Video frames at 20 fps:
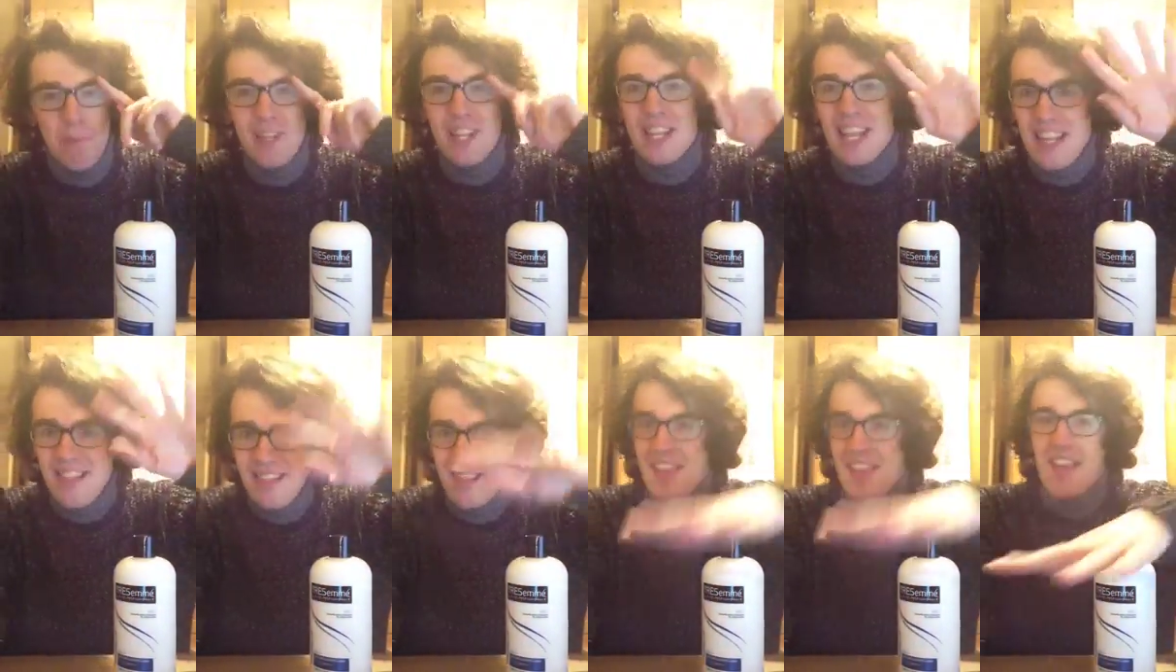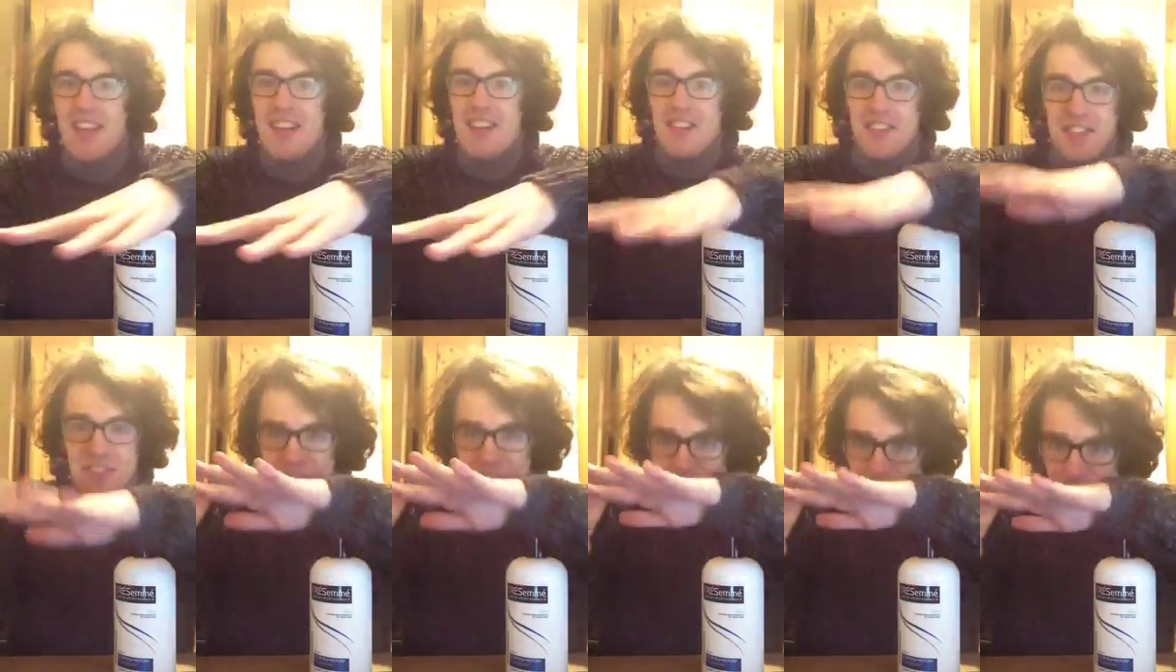putting in
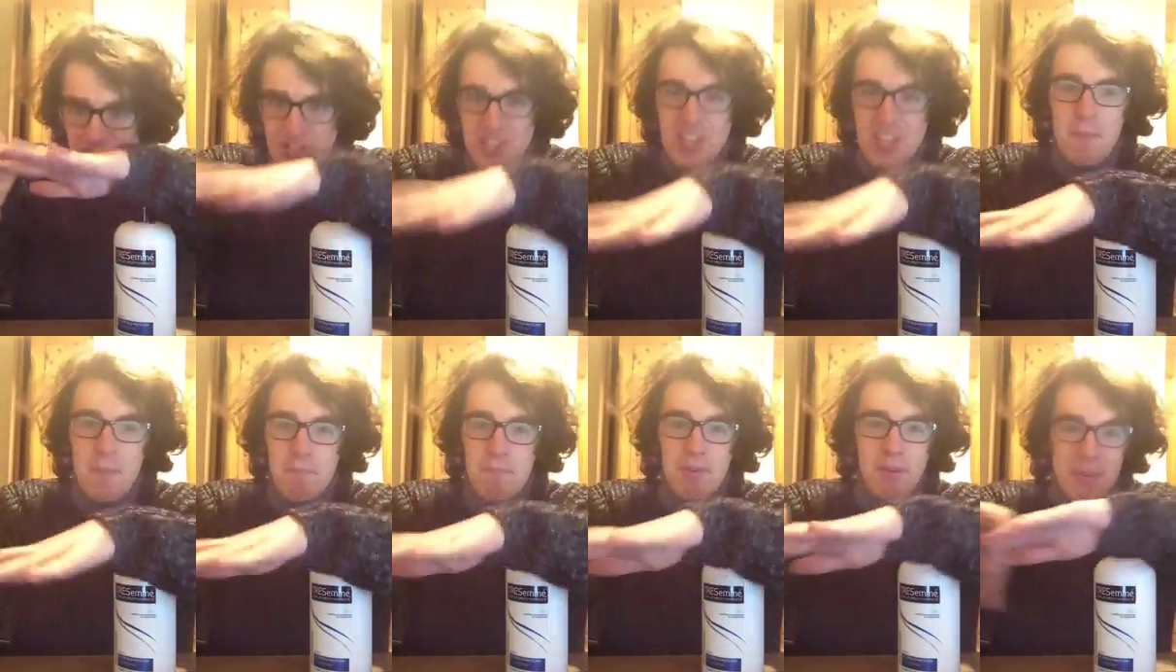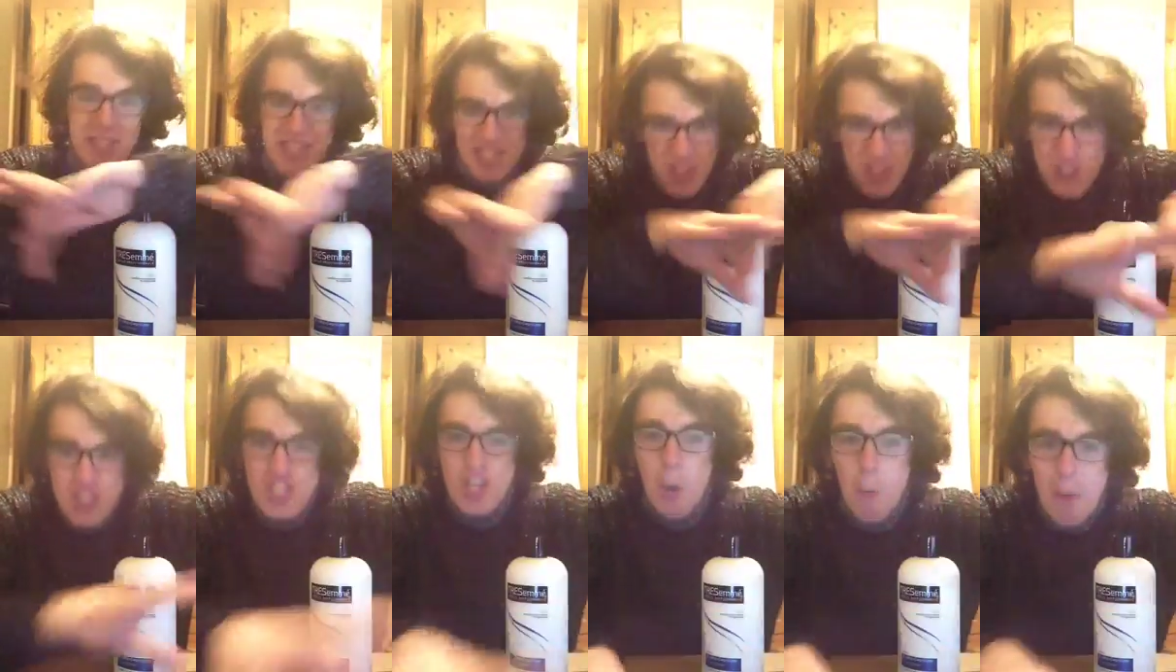the shampoo, it's
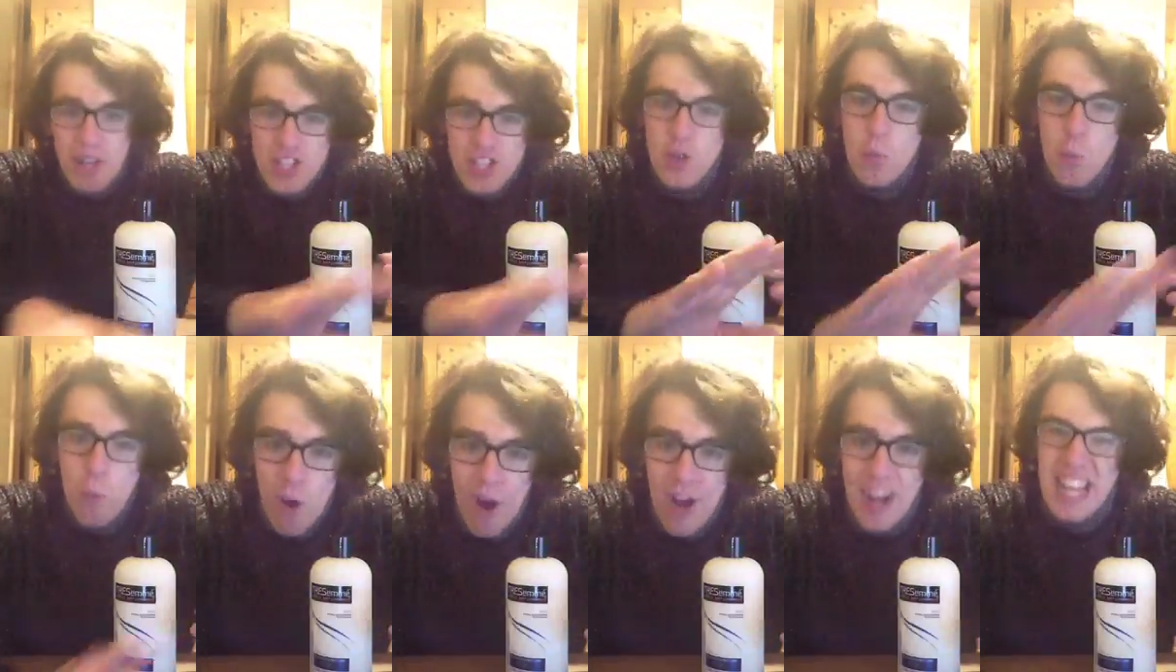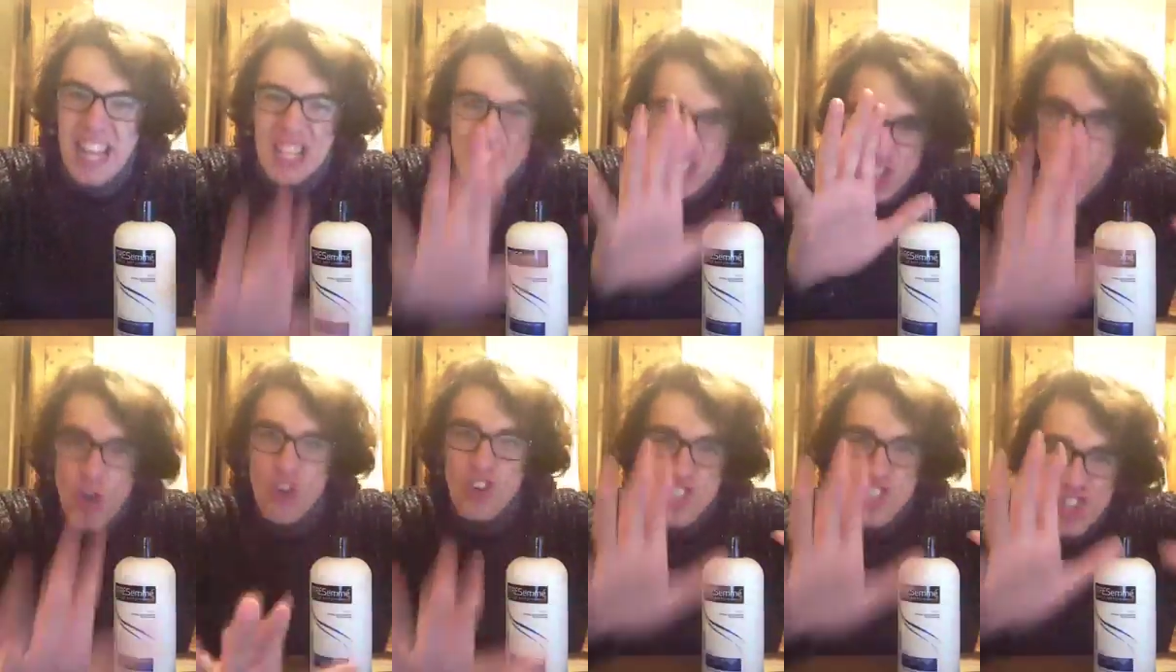not going to work. It's
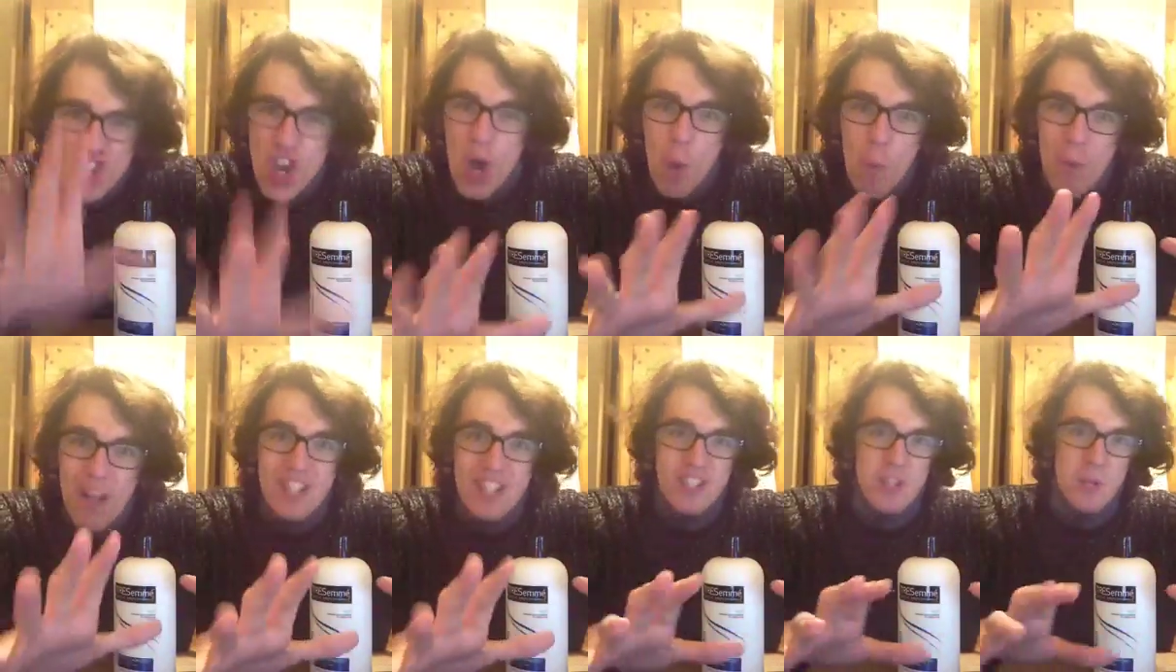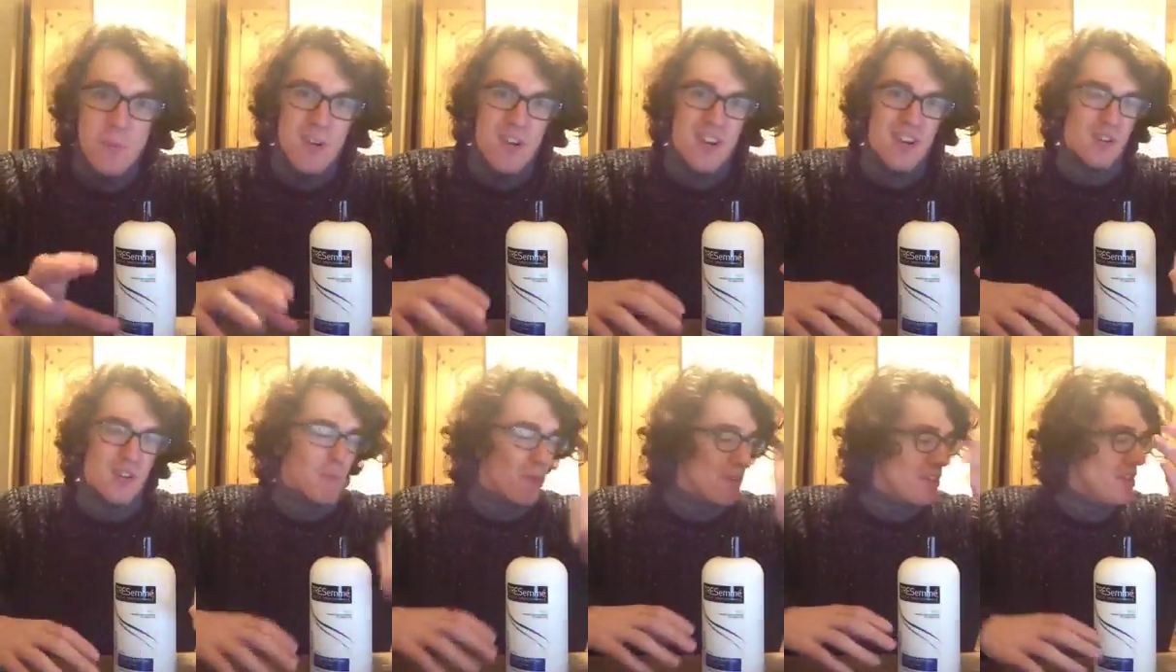not going to
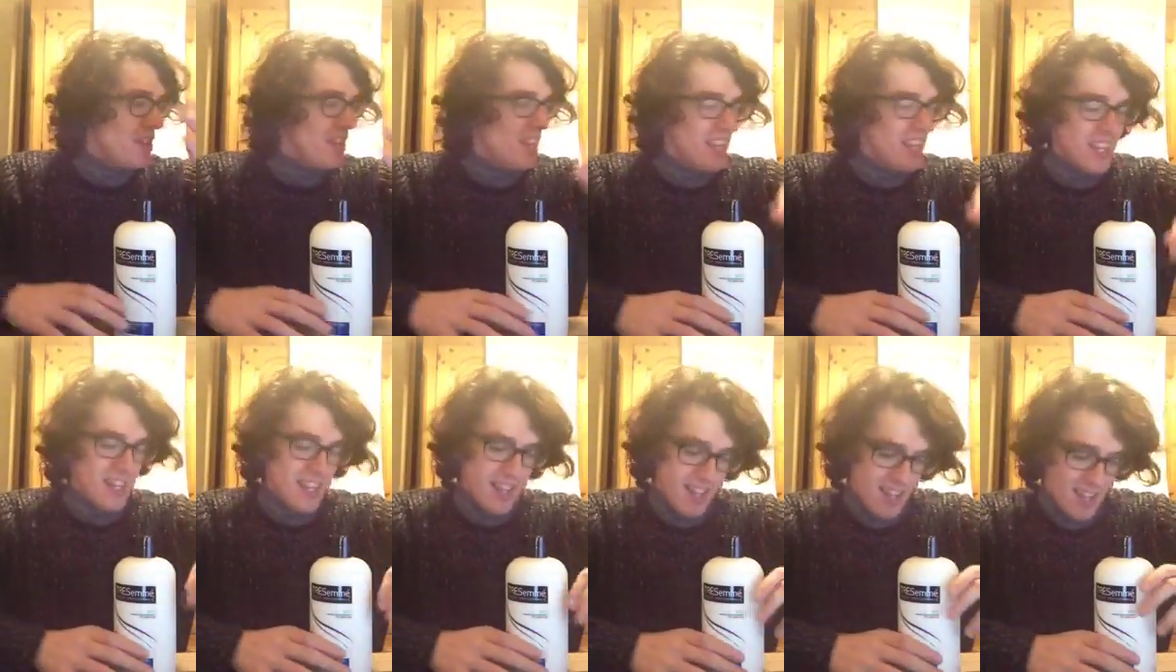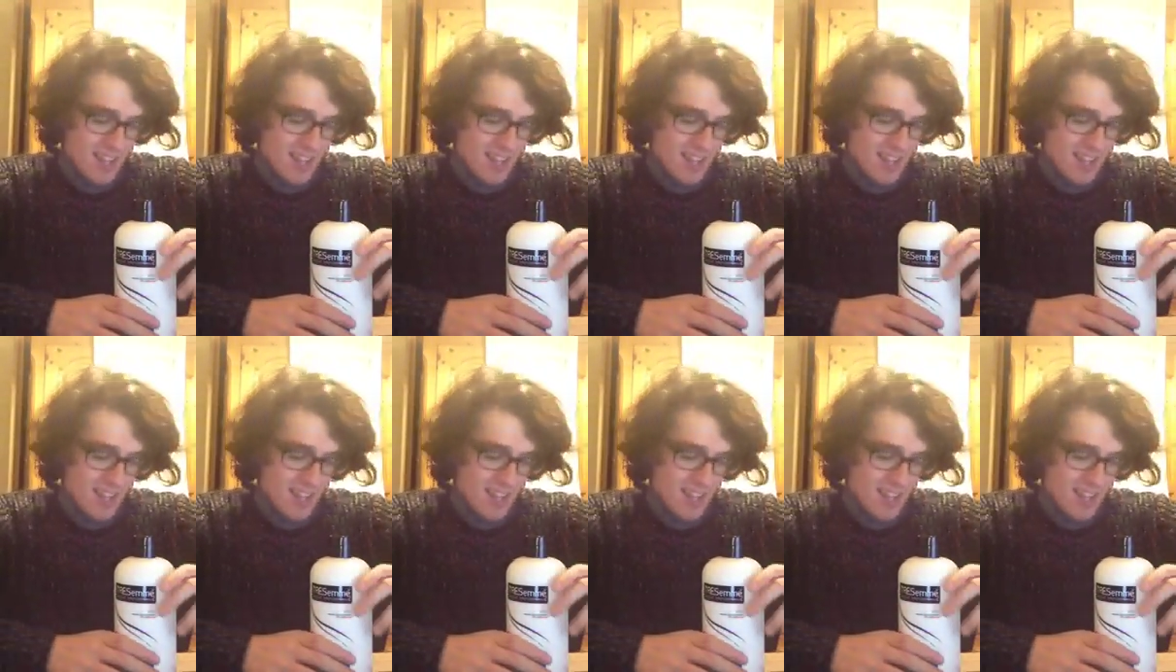work. What you need